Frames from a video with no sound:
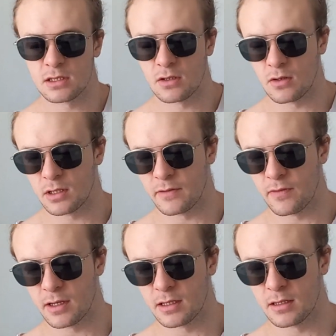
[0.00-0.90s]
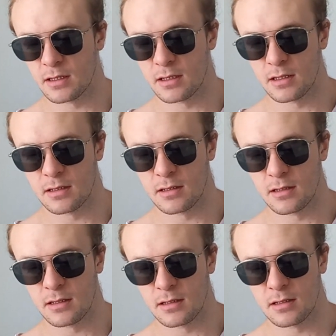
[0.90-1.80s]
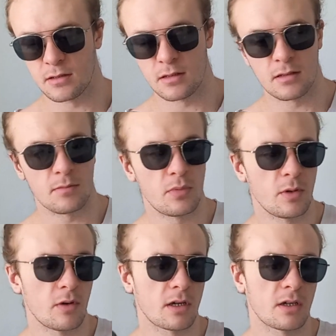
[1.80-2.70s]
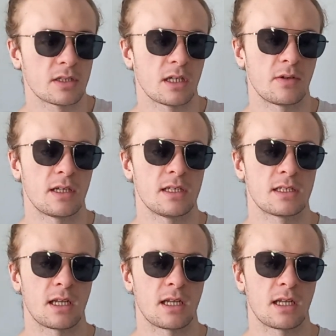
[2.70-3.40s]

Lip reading: You hardly find that it in pre-workouts nowadays.